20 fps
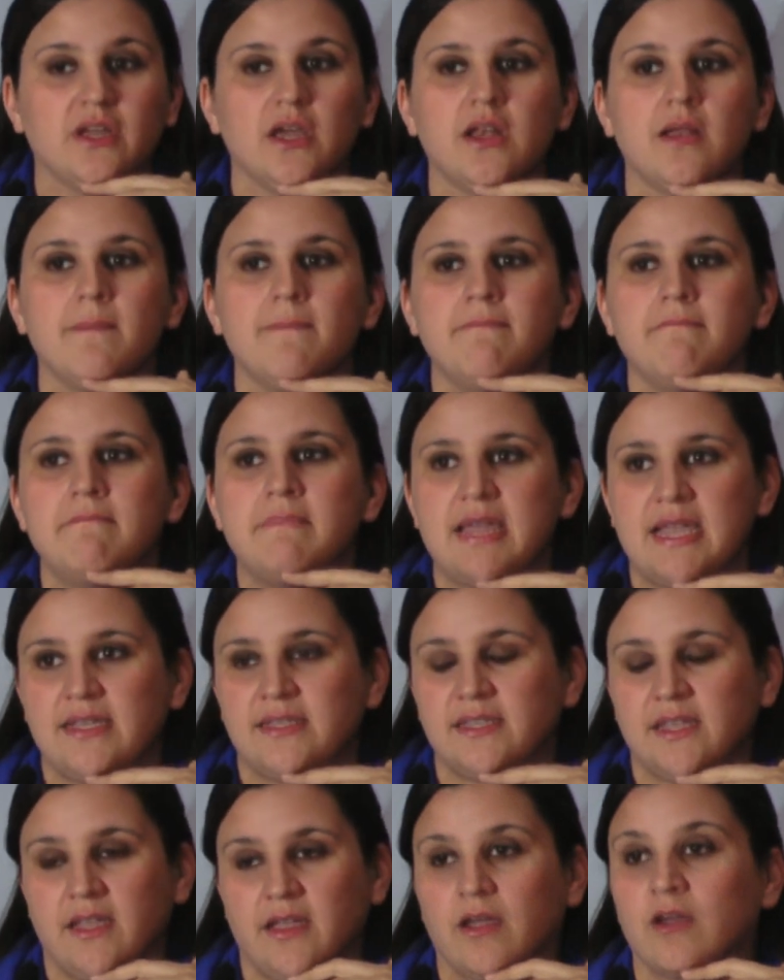an
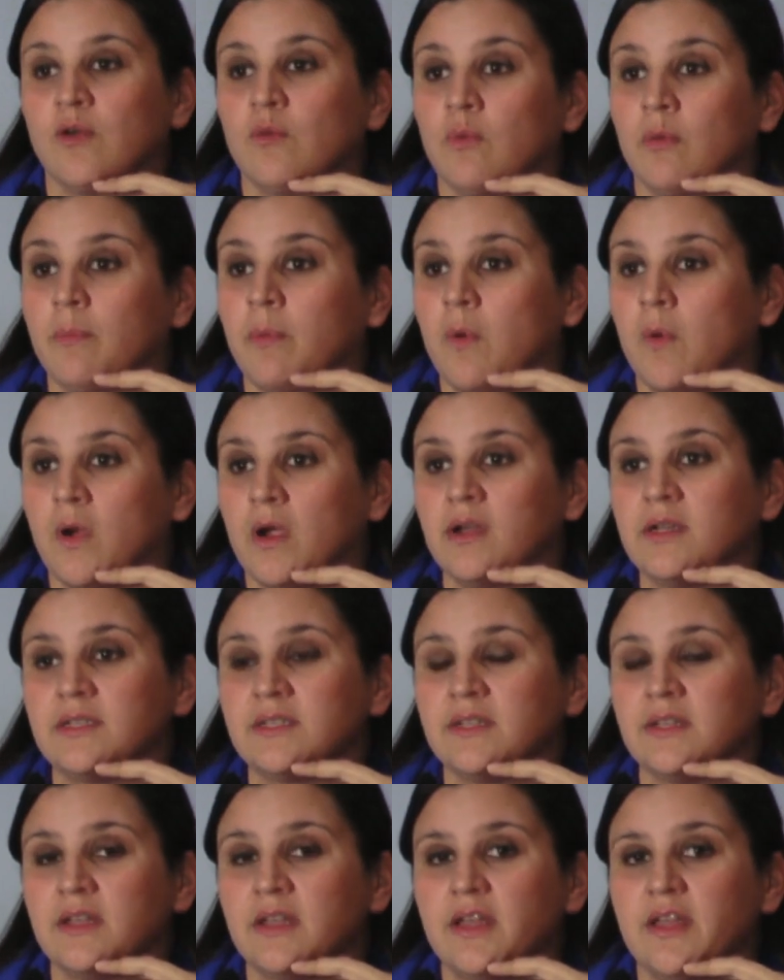amazing report